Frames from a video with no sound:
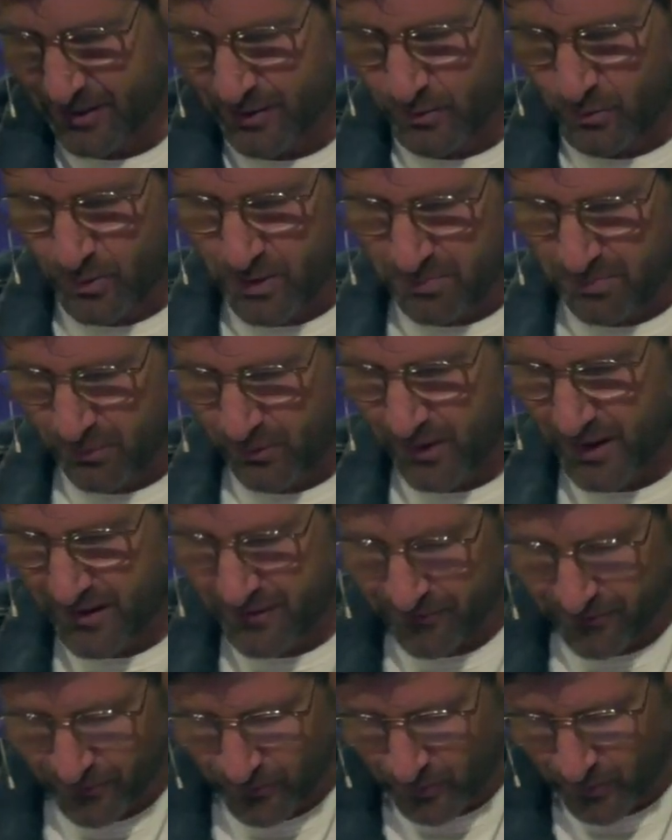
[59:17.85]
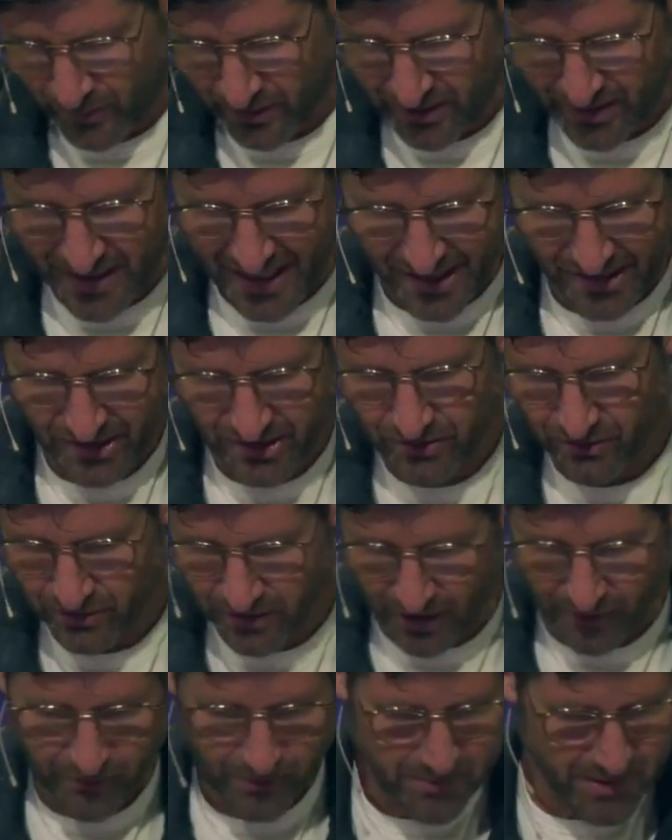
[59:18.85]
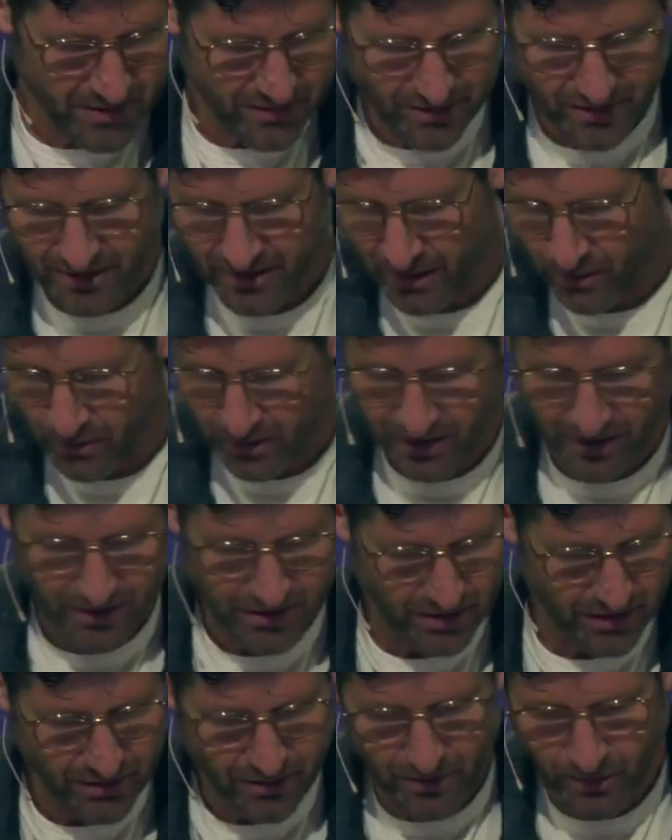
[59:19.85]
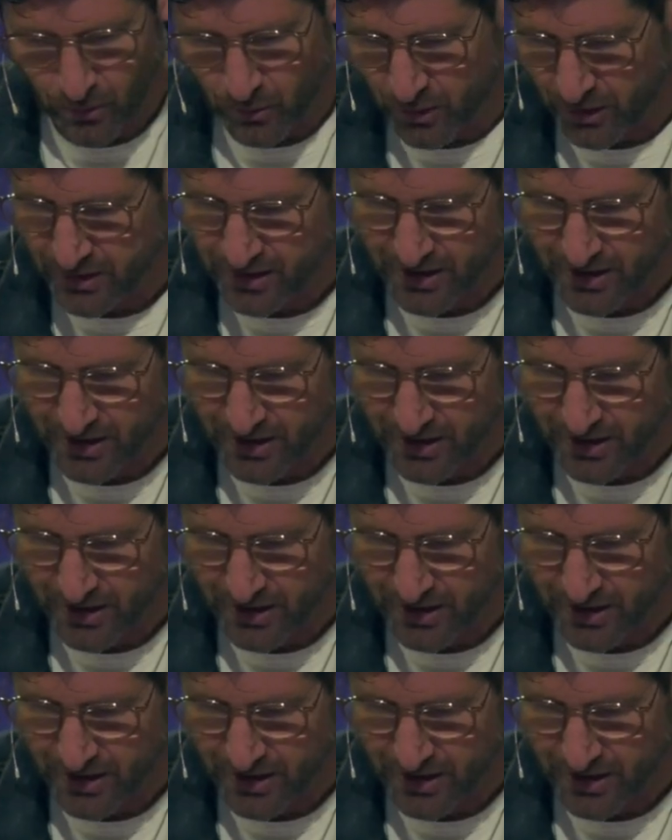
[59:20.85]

We pray for national governments that they would continue to work